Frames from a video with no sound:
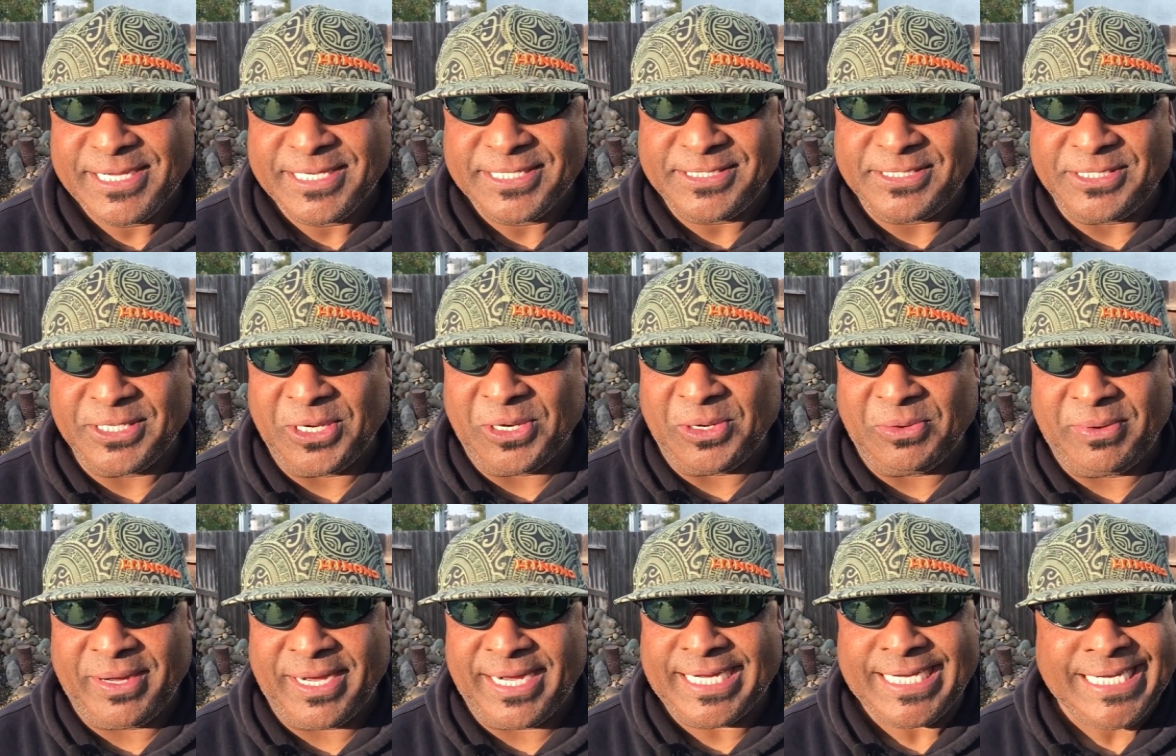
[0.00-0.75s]

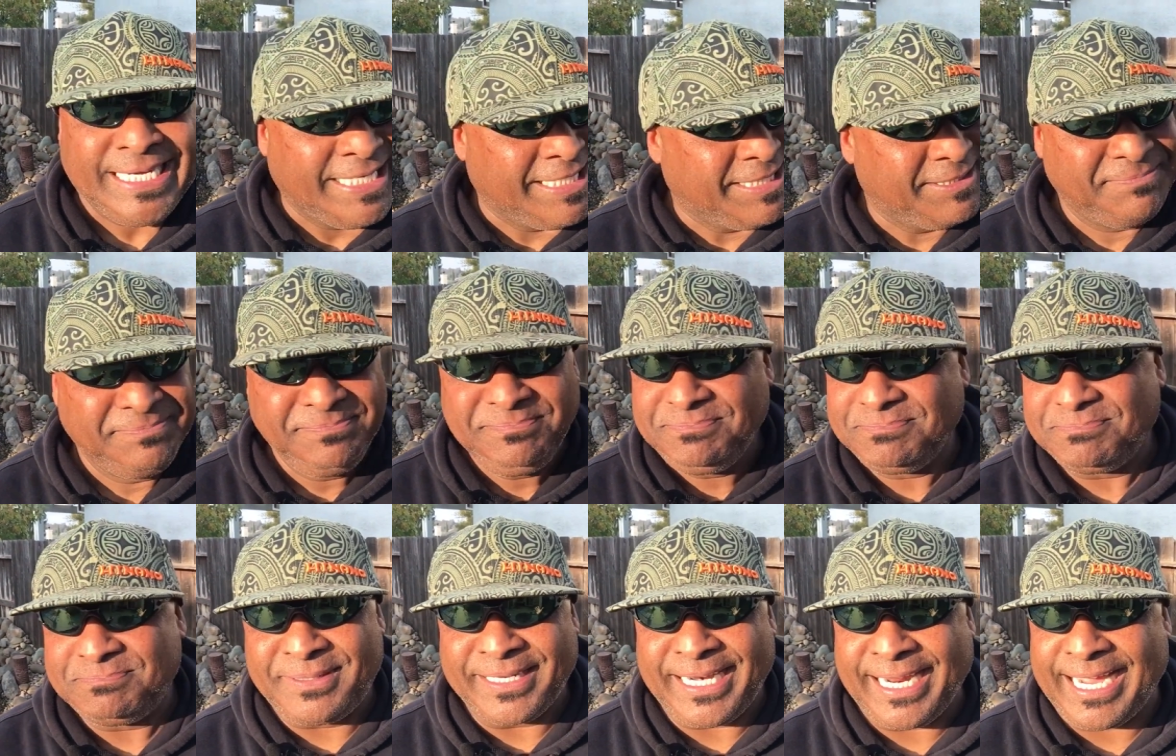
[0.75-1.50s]
So, uh,
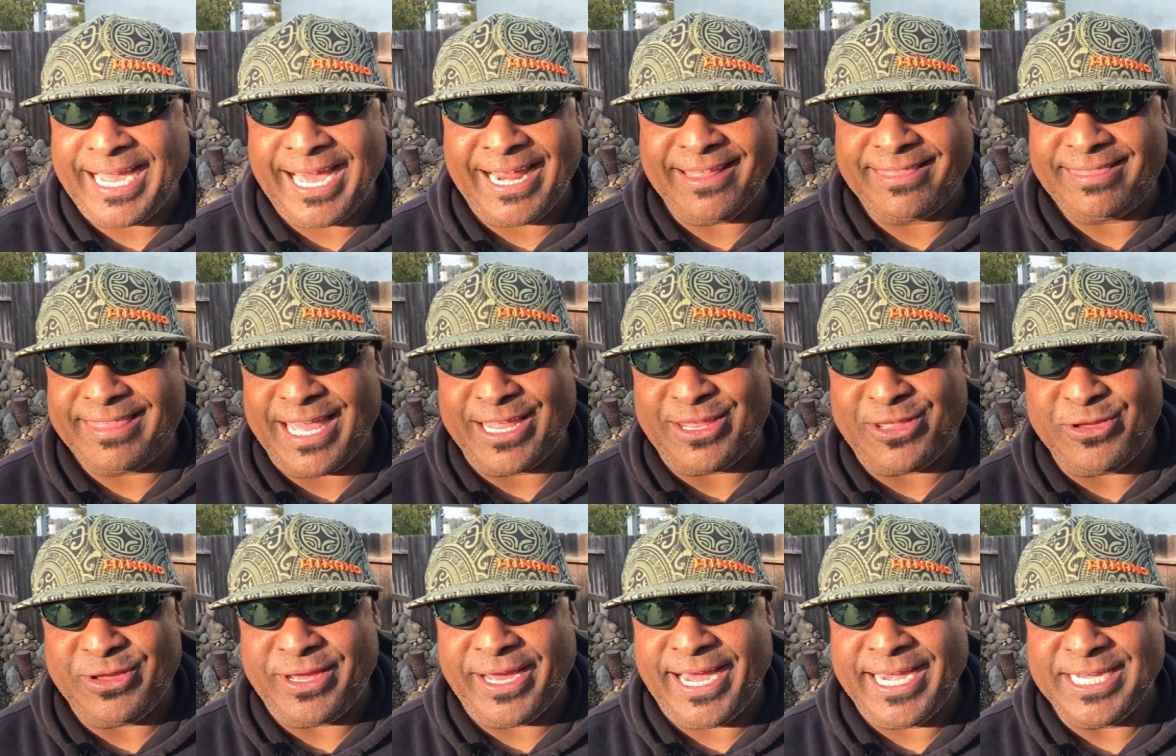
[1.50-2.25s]
but I got to
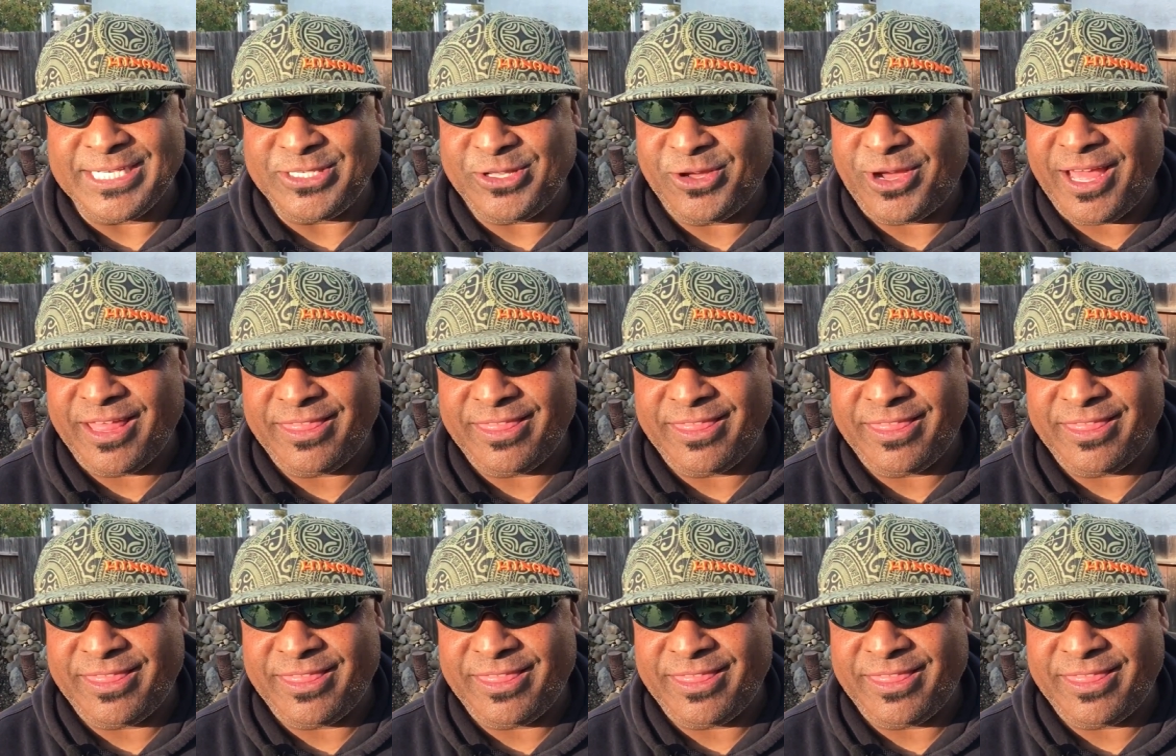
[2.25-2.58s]
thank you guys, though.